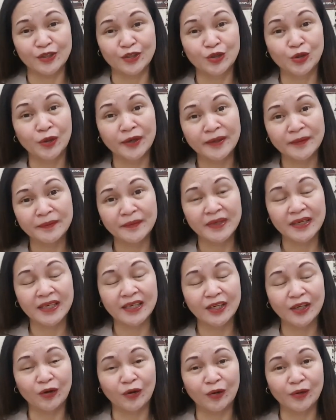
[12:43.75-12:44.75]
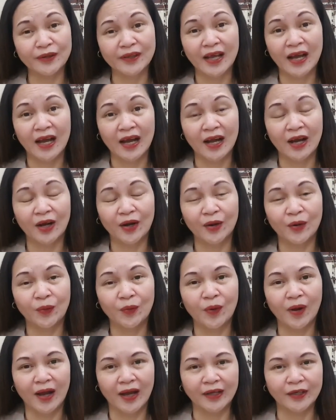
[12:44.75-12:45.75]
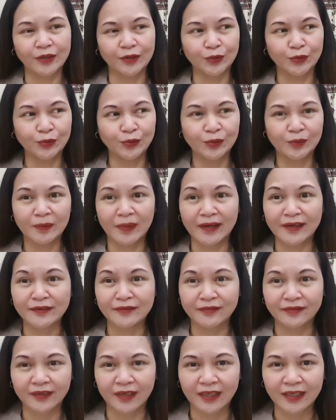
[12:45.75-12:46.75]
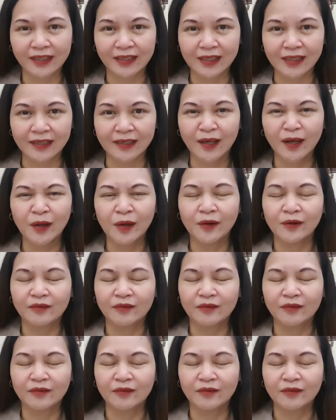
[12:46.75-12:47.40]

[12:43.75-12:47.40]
join me on how I do my filing.